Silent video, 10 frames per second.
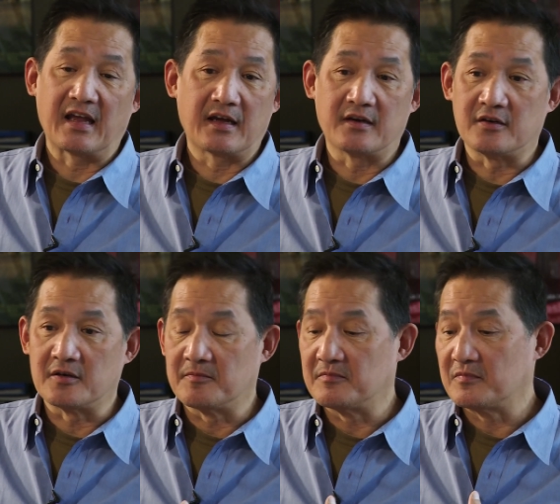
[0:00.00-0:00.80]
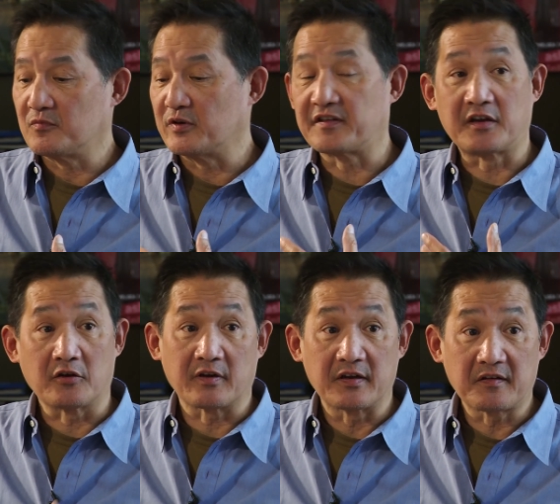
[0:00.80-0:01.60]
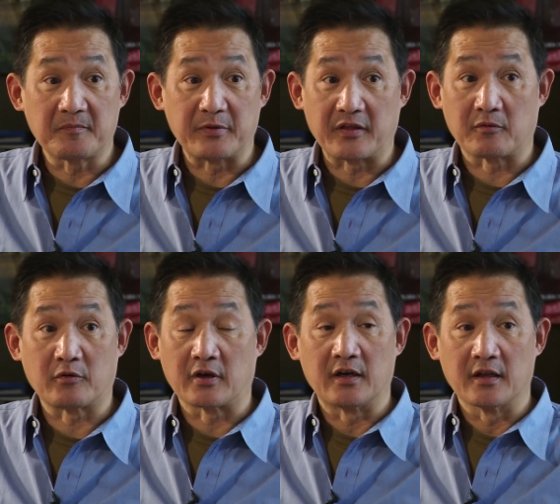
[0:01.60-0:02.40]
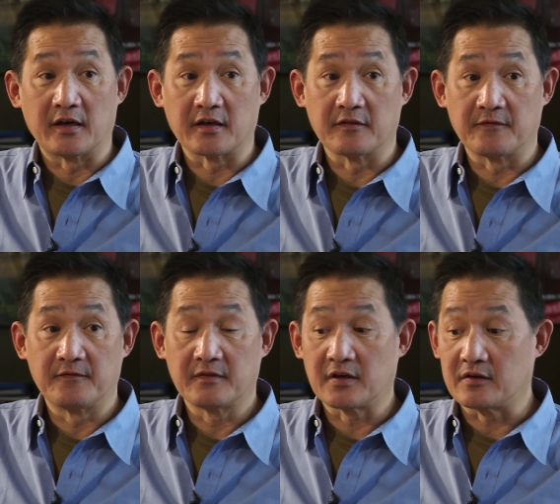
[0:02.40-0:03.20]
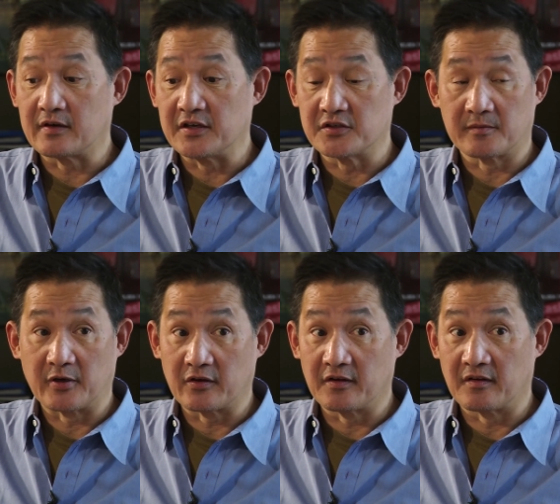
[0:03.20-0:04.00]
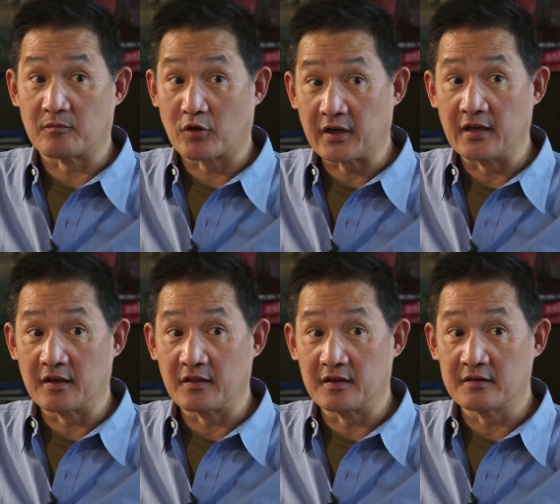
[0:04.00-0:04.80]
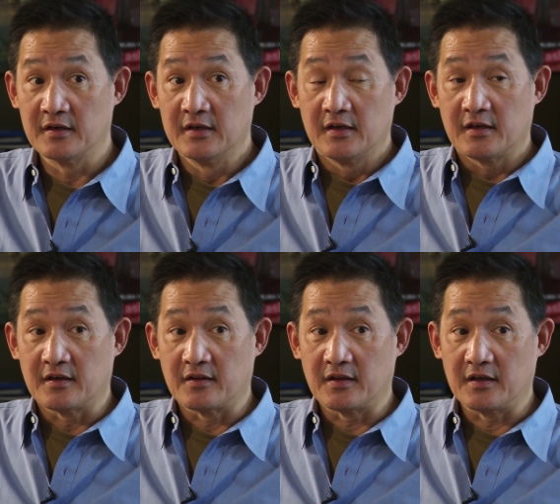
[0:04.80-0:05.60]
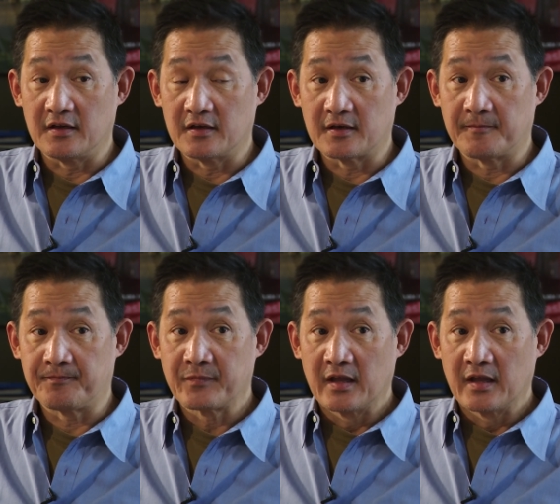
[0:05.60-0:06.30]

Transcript: um, was curious, but there weren't a lot of you know Asian Americans working in the in the um,